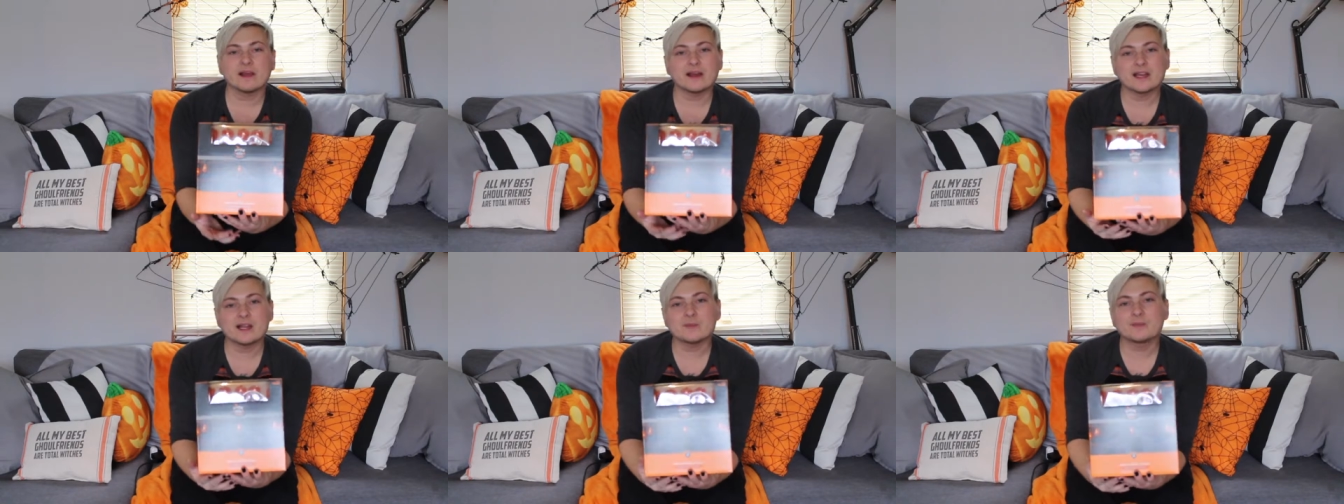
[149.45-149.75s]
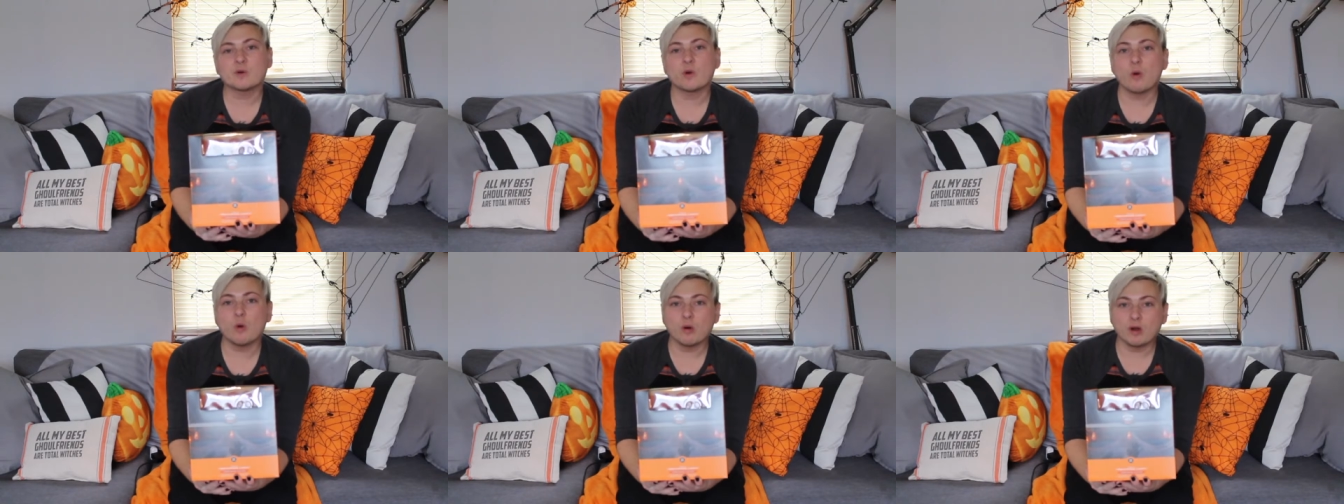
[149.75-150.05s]
light up
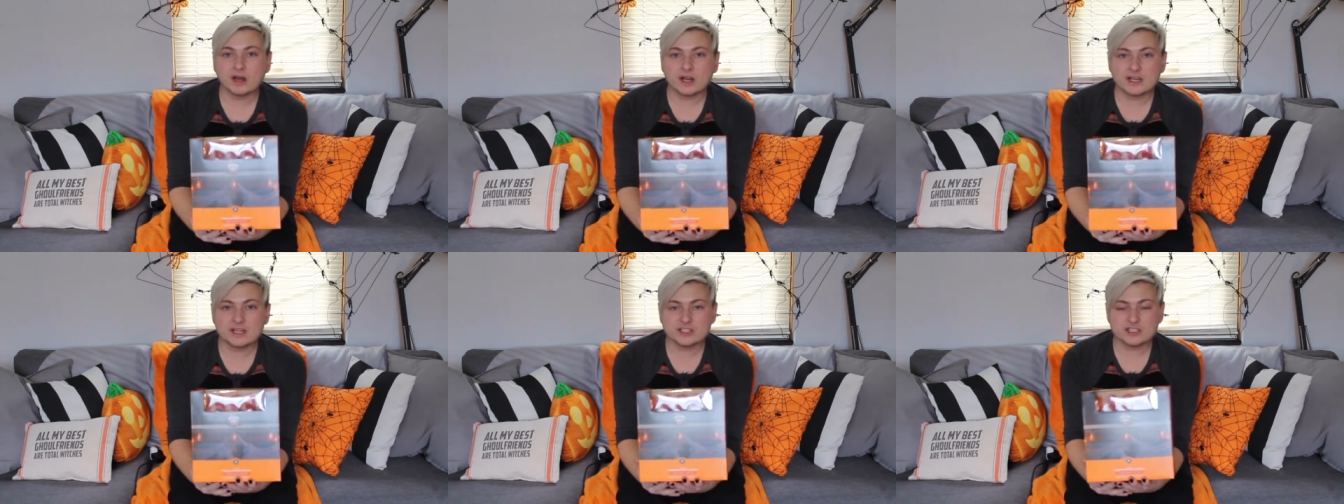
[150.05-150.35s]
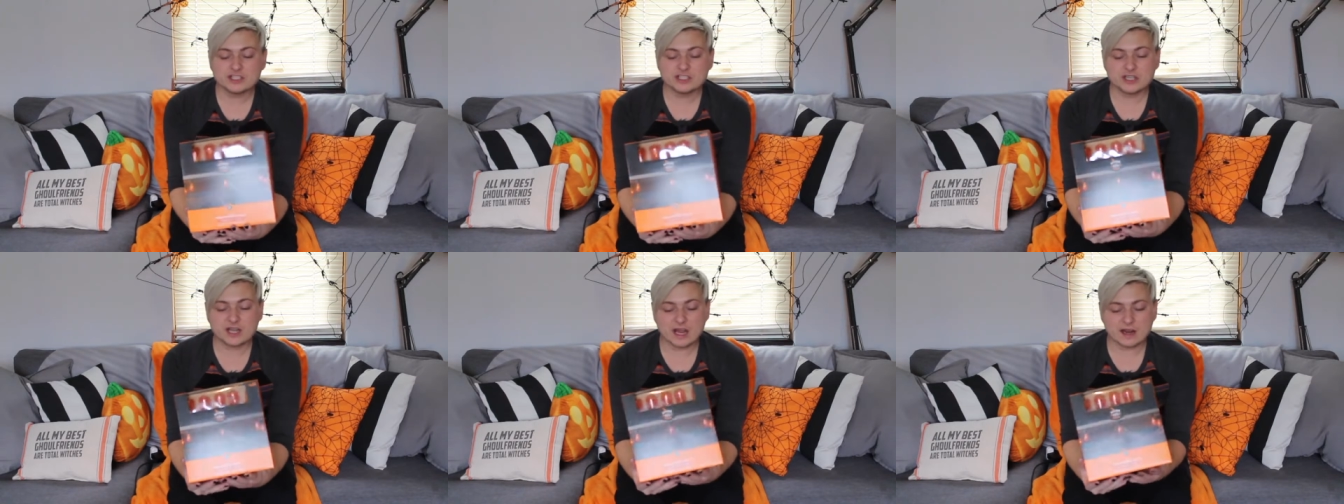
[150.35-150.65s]

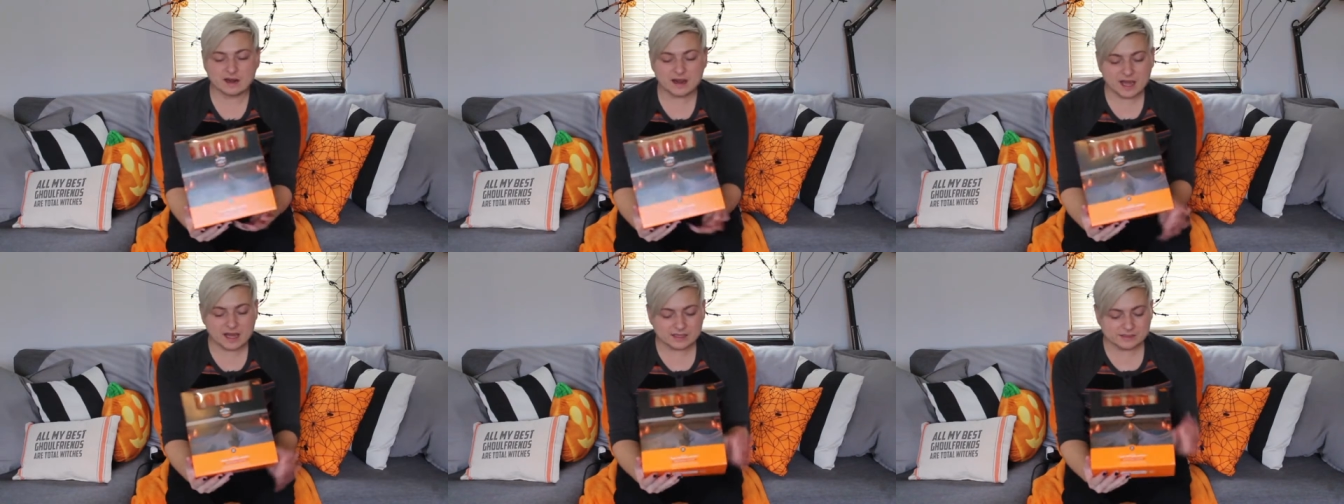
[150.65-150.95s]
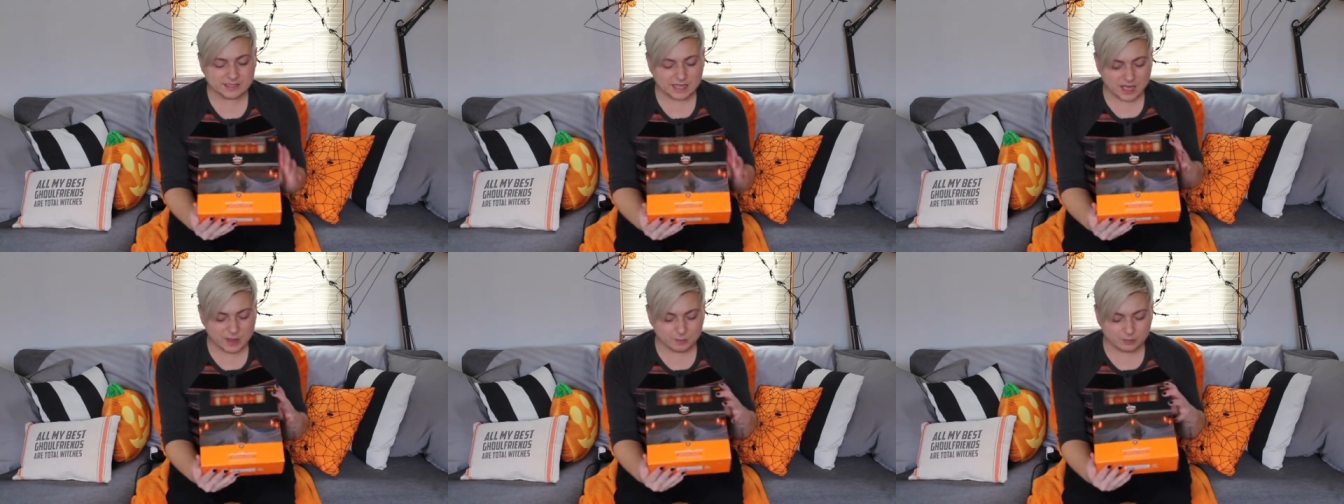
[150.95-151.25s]
orange and it
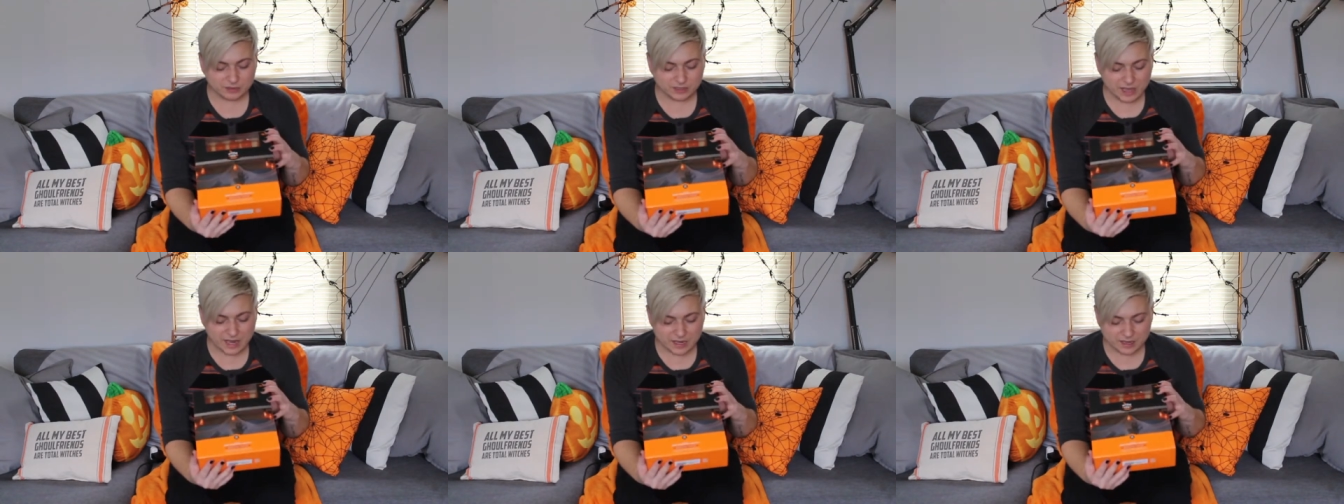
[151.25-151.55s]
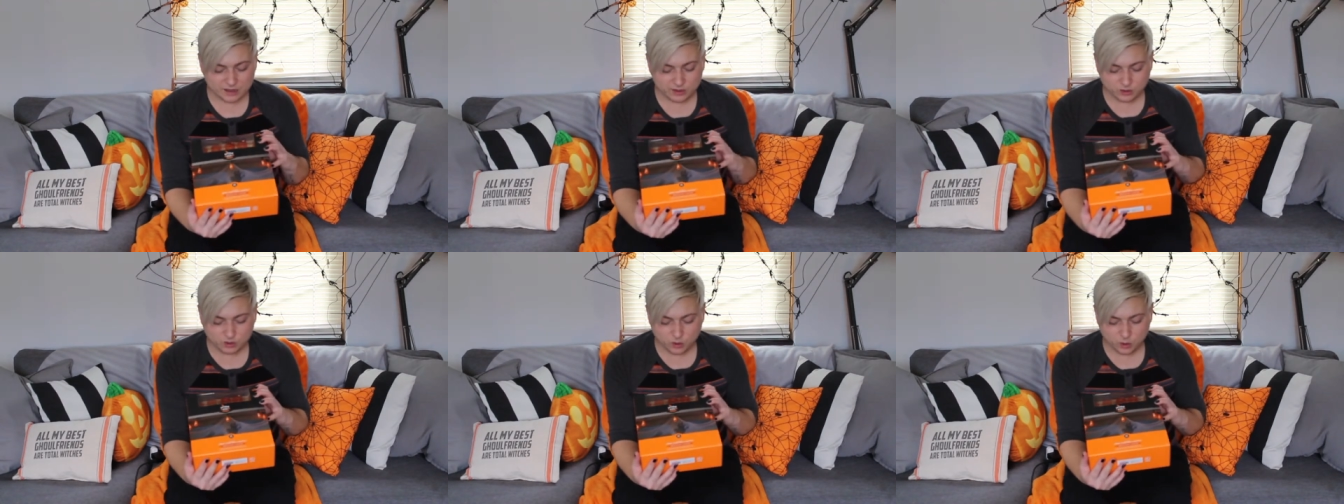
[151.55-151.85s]
has a
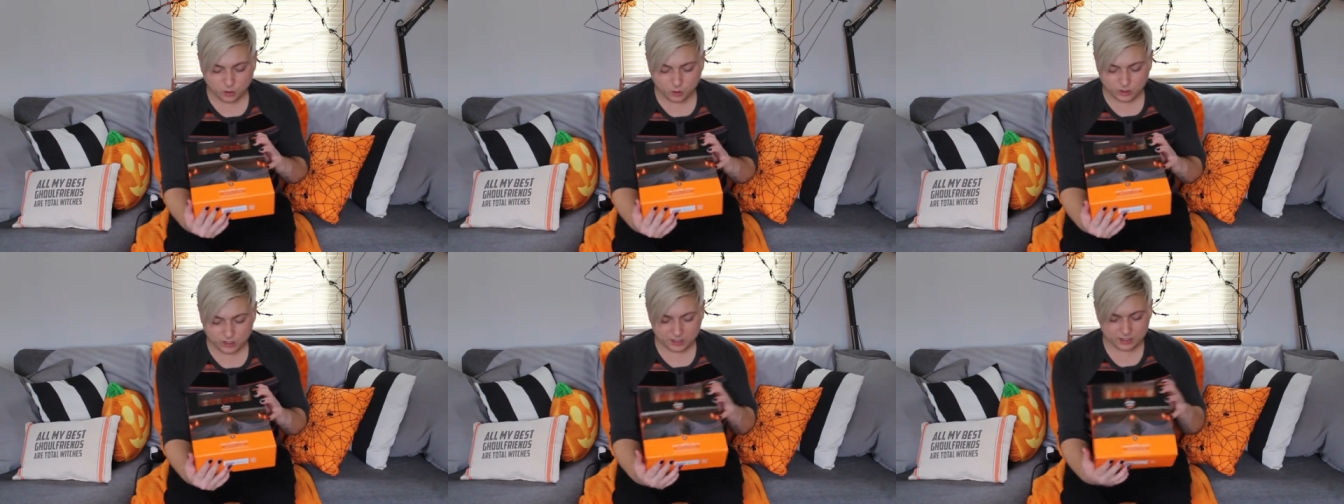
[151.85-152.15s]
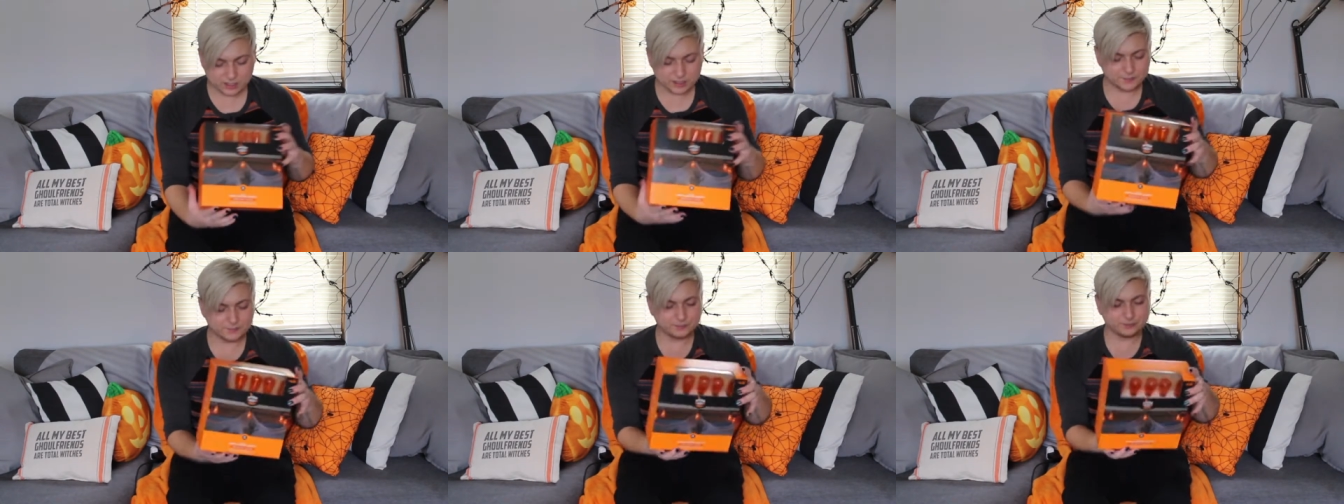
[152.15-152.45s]
black cord.